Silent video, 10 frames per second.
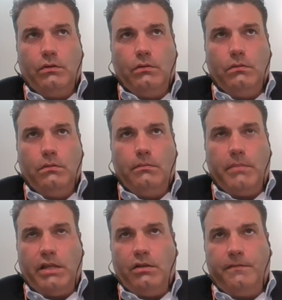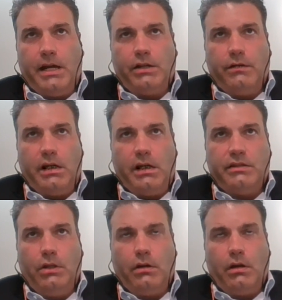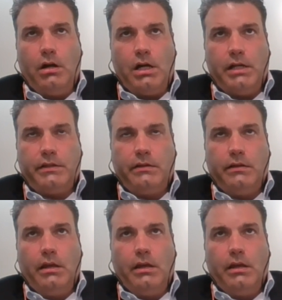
to manufacture at a similar cost